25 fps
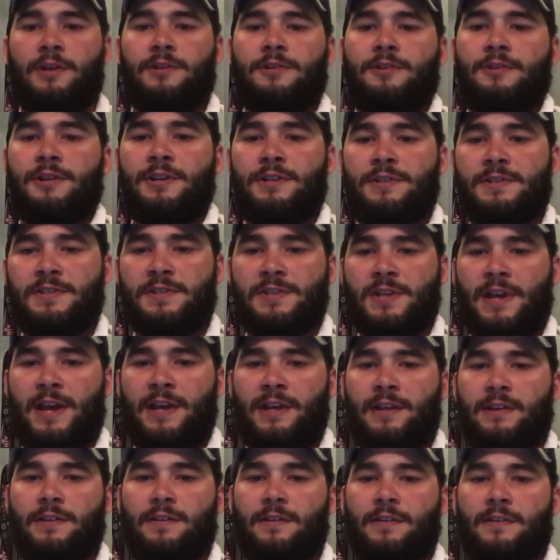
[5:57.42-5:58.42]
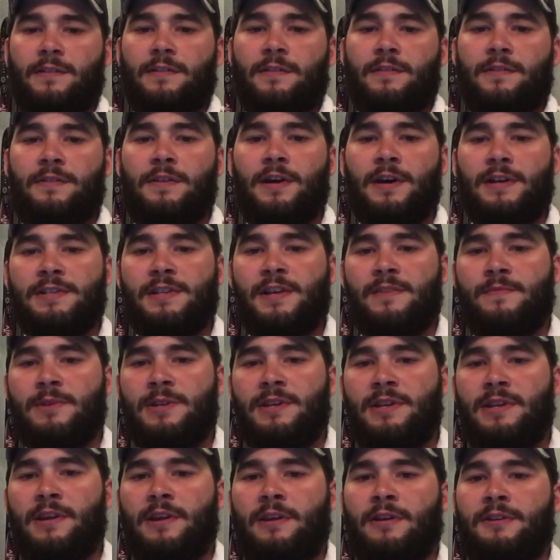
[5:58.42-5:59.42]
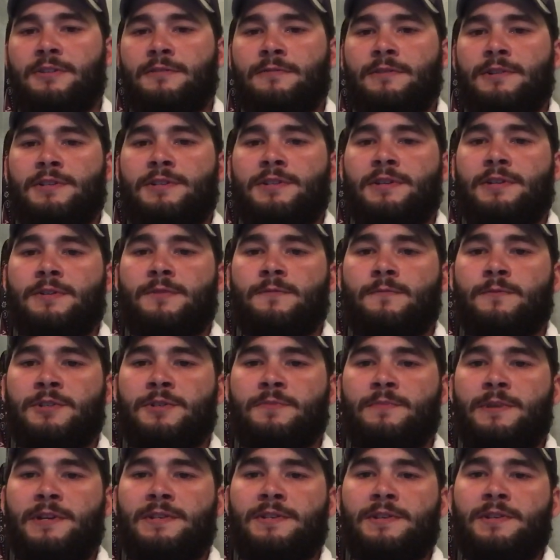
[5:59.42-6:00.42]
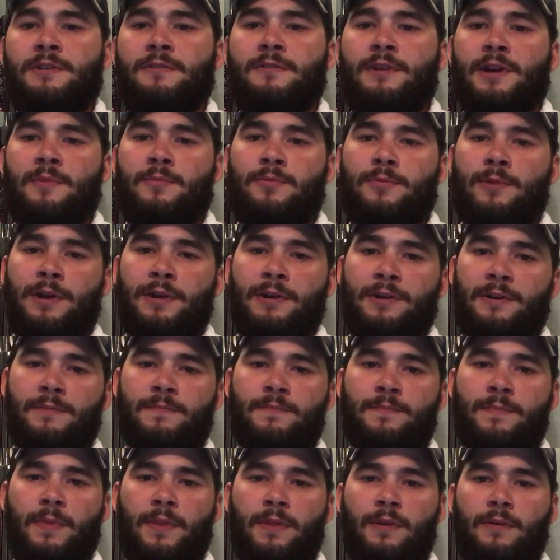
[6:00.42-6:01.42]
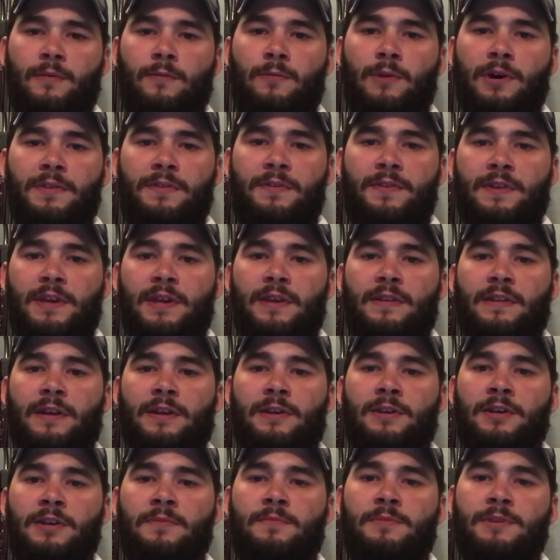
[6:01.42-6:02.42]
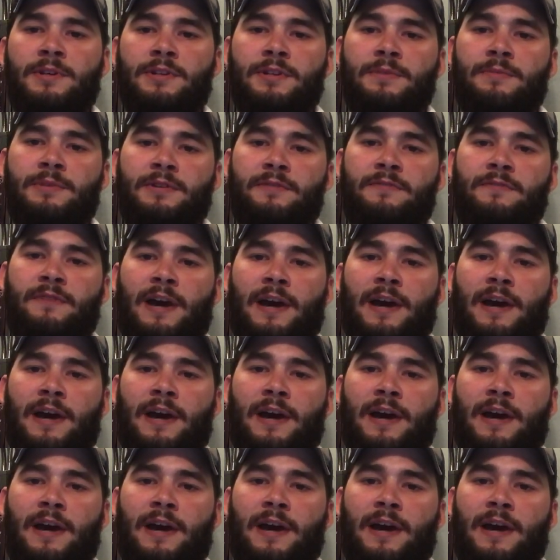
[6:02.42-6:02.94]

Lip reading: Your insect does have many characteristics which makes it a great predator. One thing that could be a limiting